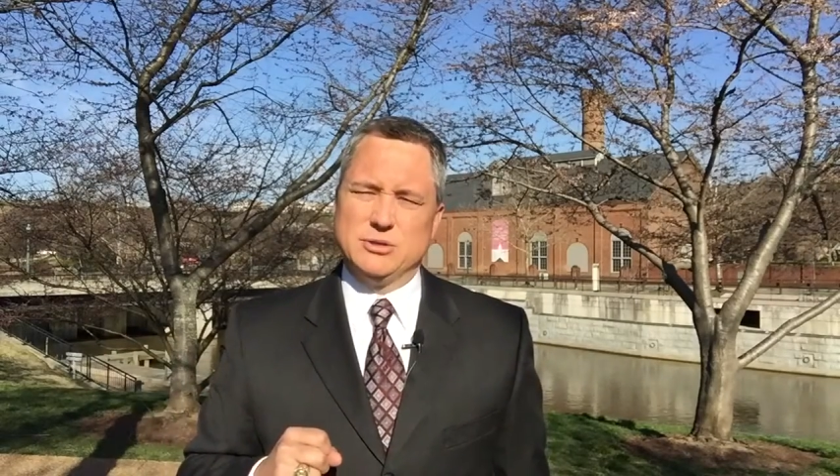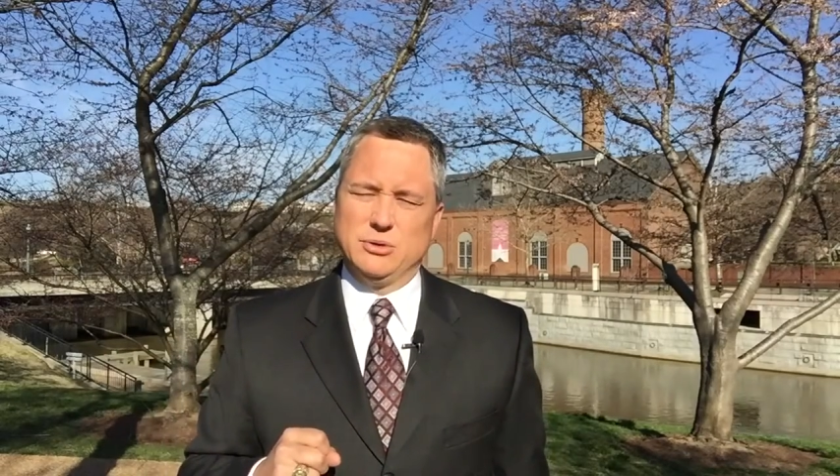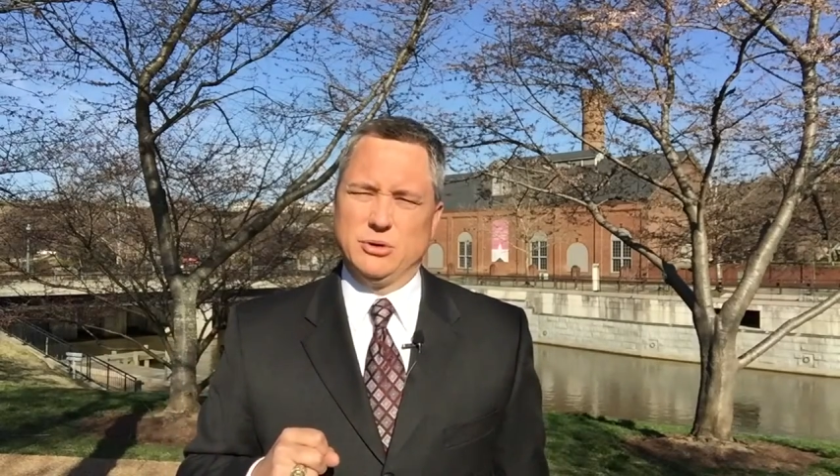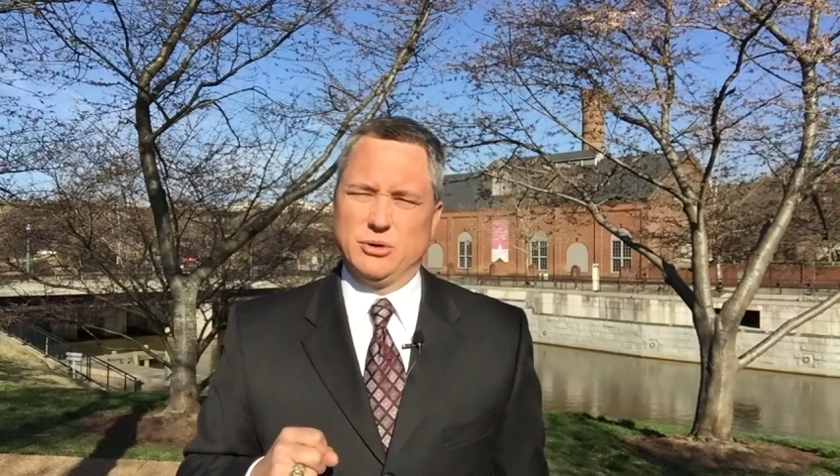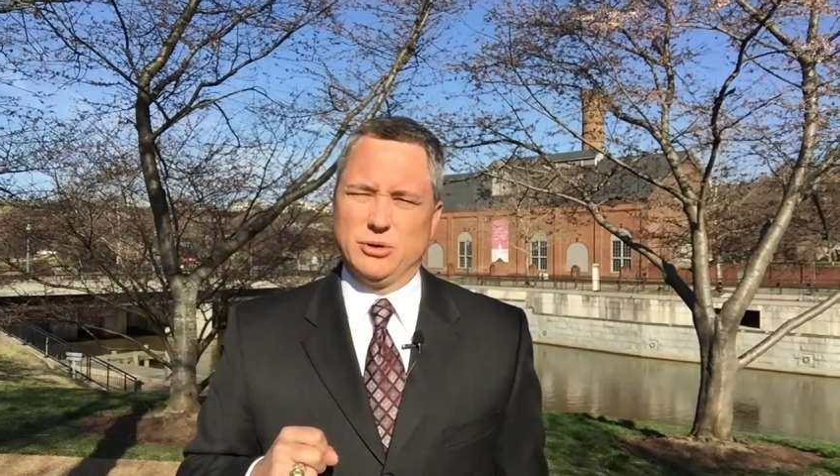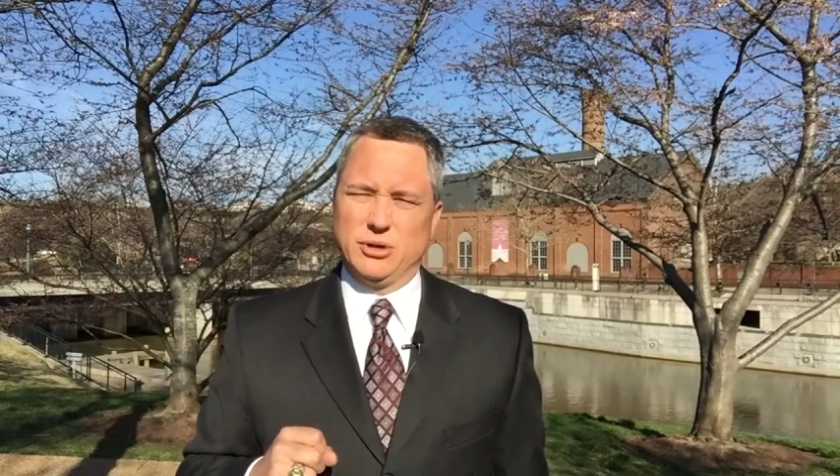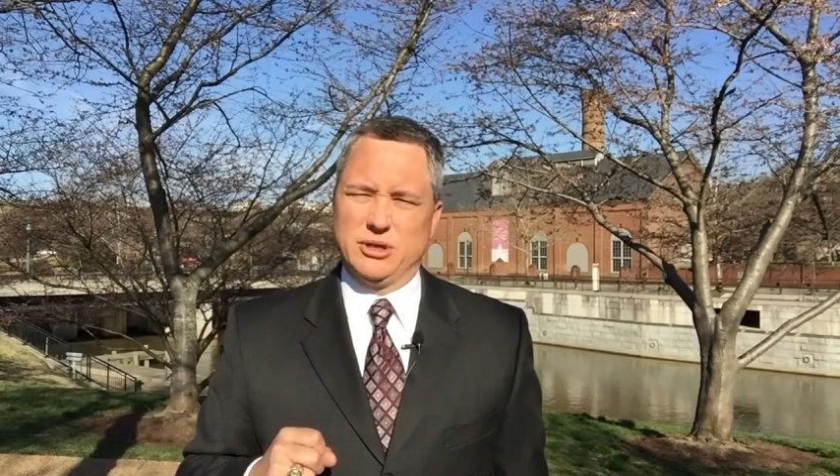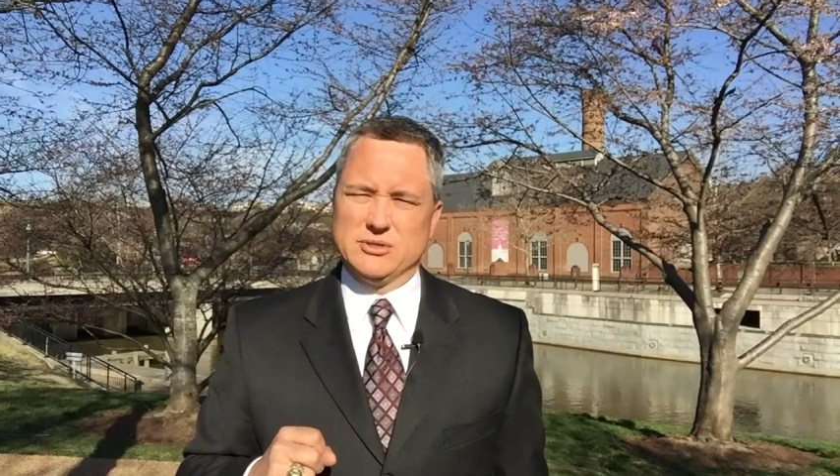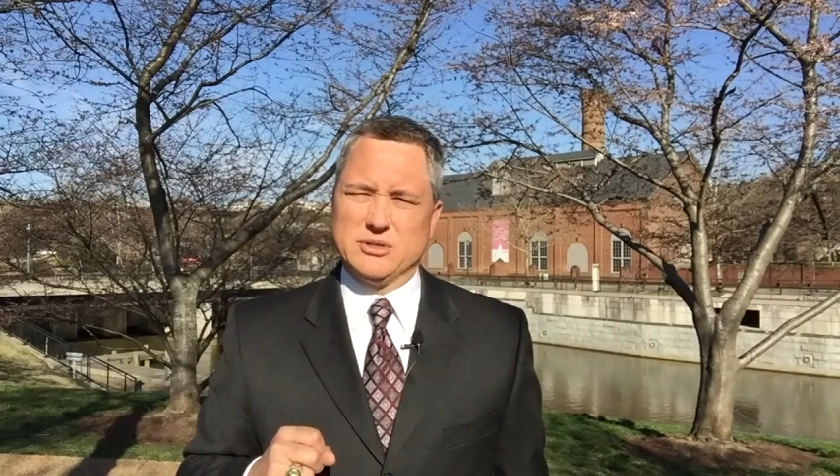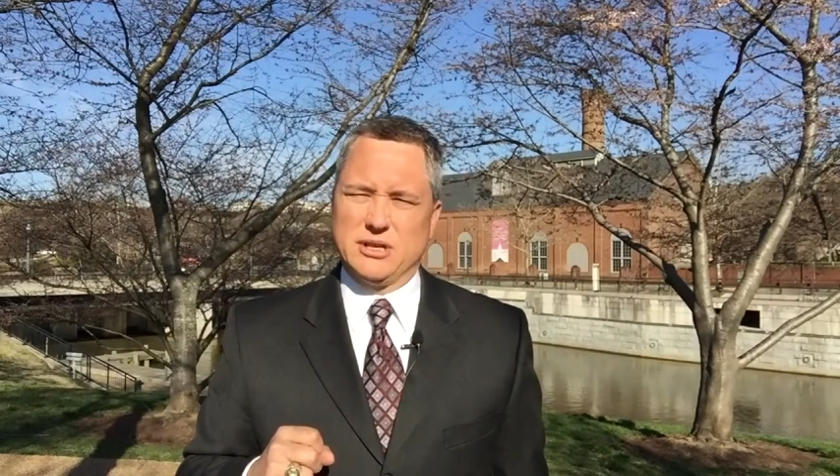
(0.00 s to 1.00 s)
to your
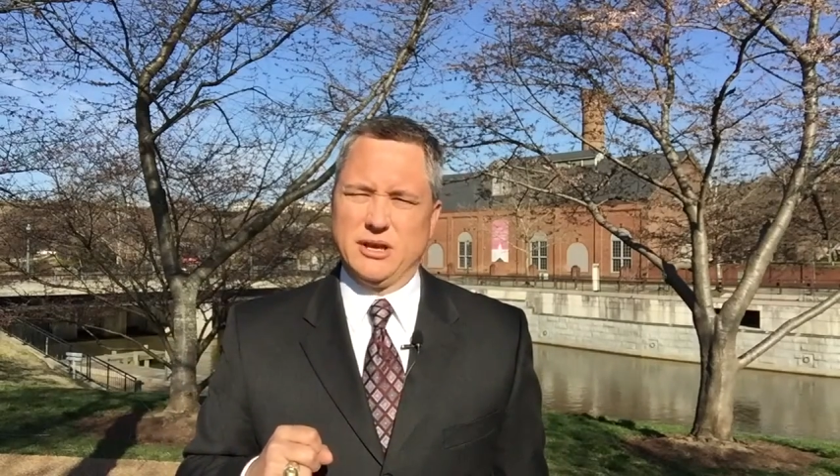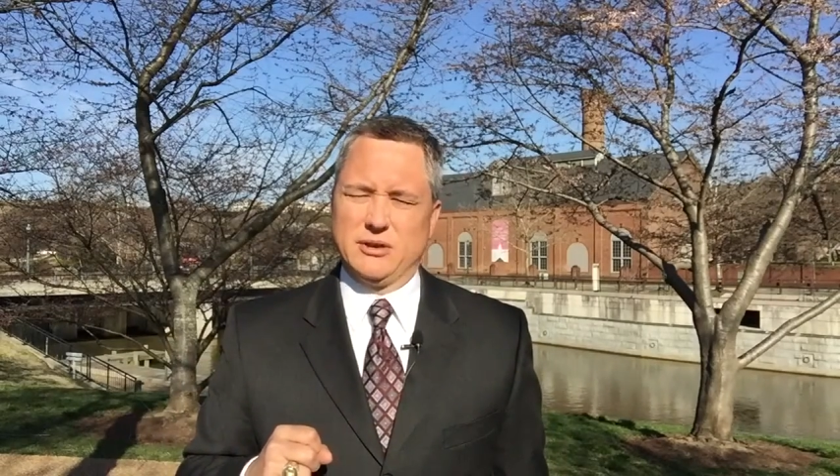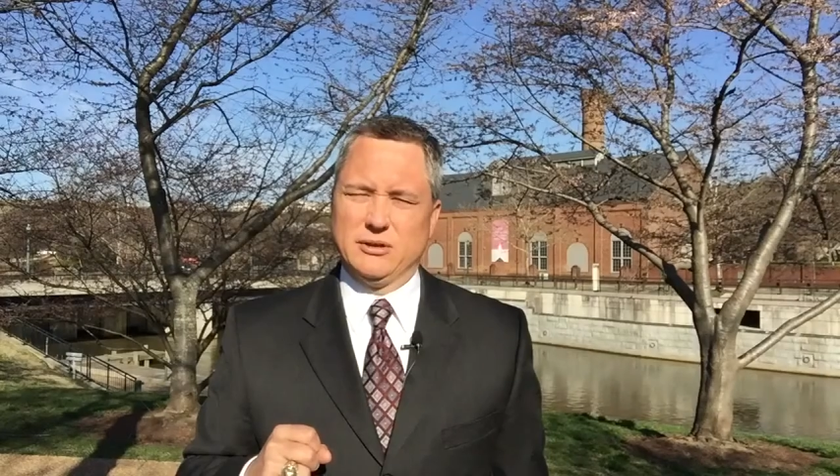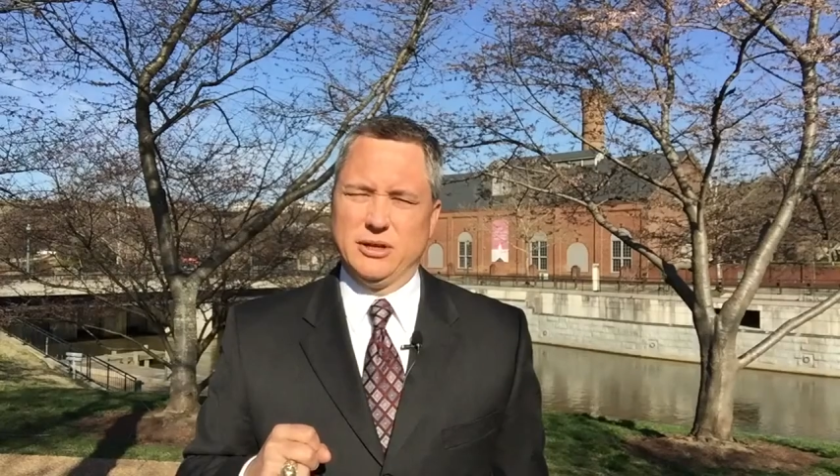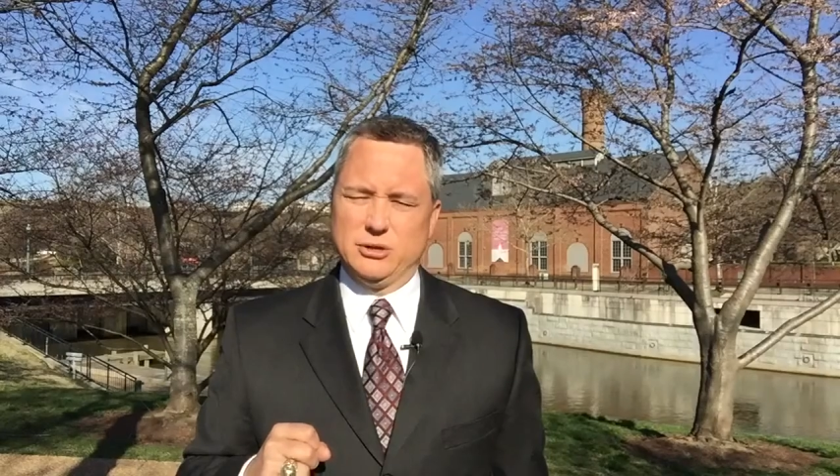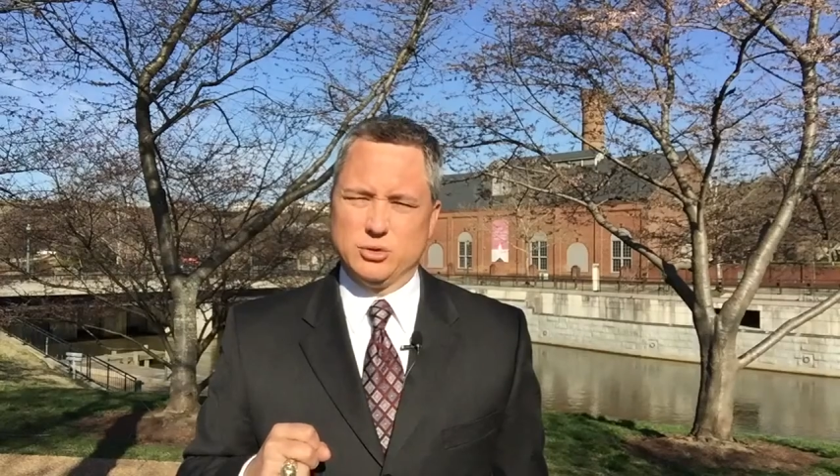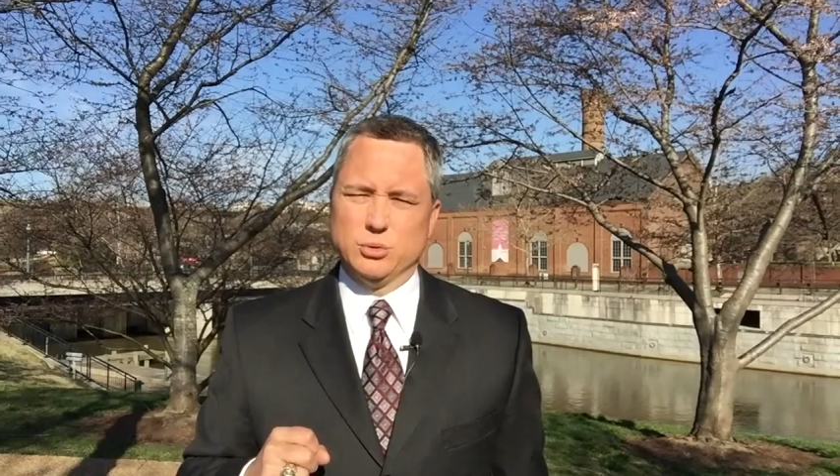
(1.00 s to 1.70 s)
earnings to calculate